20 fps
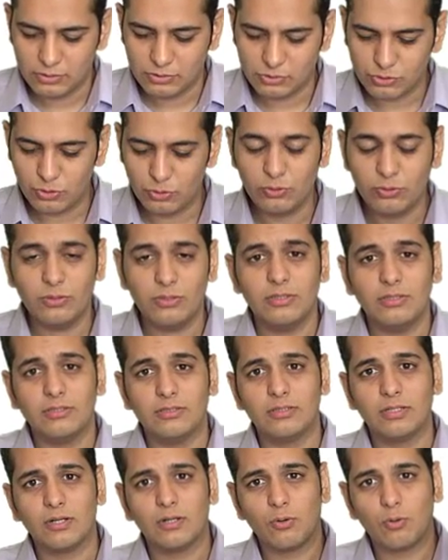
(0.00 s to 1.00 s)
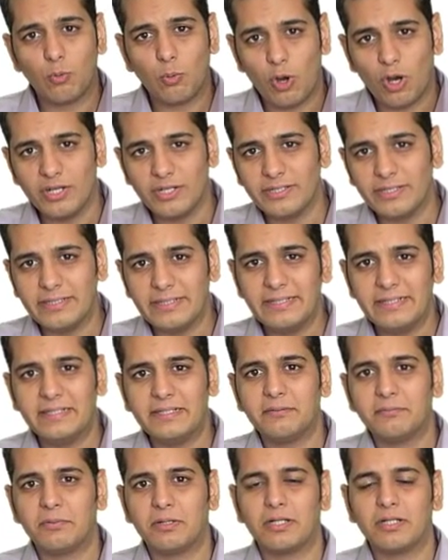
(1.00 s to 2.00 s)
So the quantity
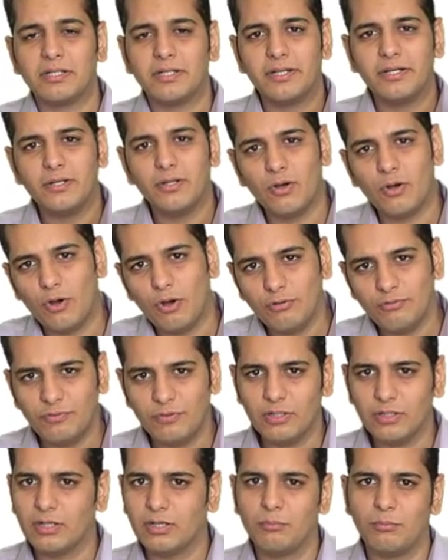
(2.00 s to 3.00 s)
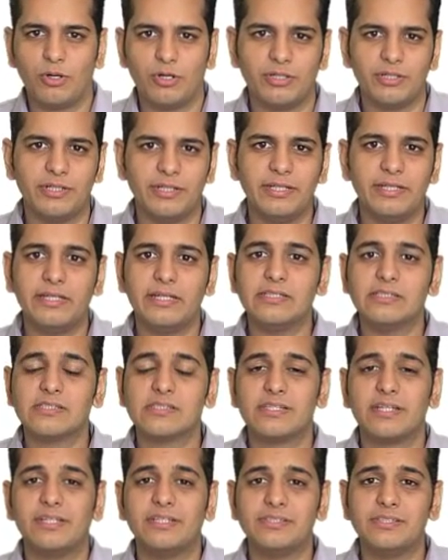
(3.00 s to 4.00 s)
demanded of a commodity
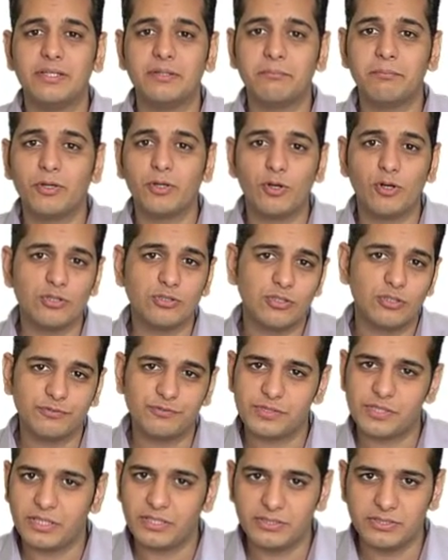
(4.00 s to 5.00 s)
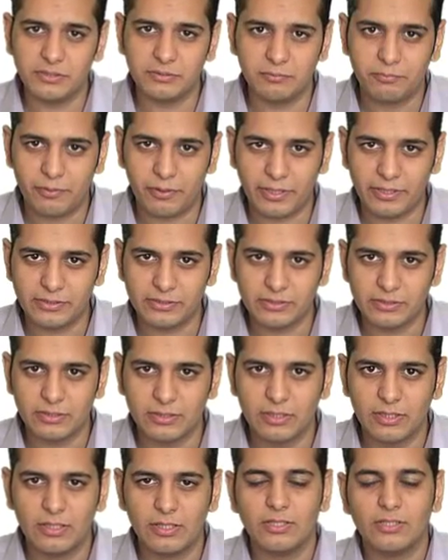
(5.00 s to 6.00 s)
is changing because of change in price.
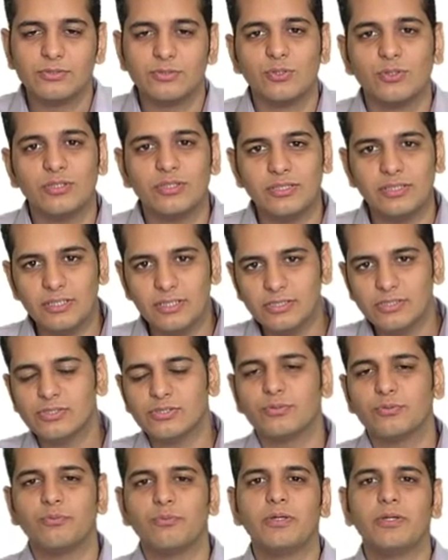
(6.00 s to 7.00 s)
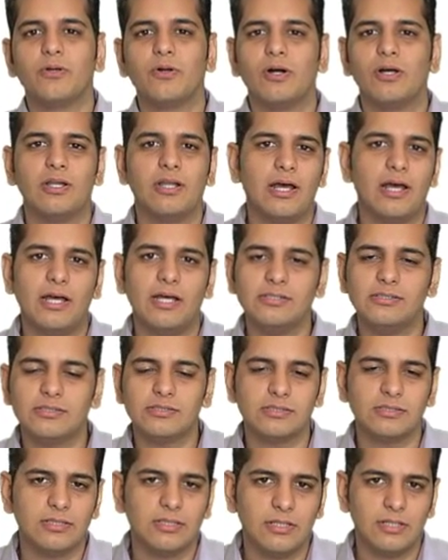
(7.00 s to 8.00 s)
So this we call
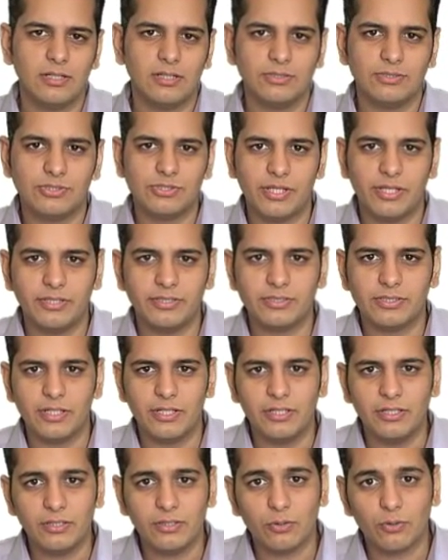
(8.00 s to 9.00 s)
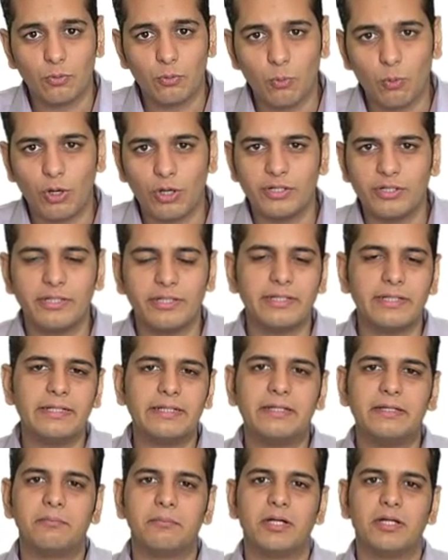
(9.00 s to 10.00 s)
as change in
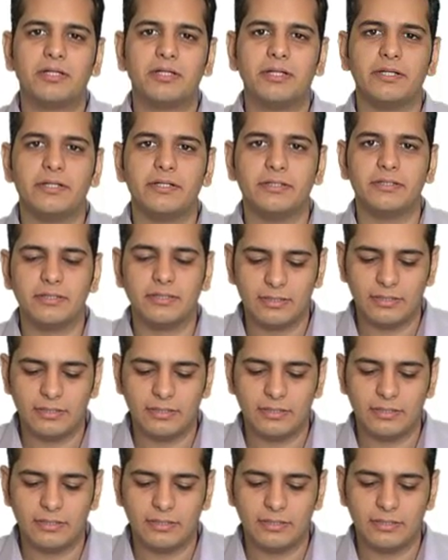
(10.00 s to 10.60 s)
quantity demanded.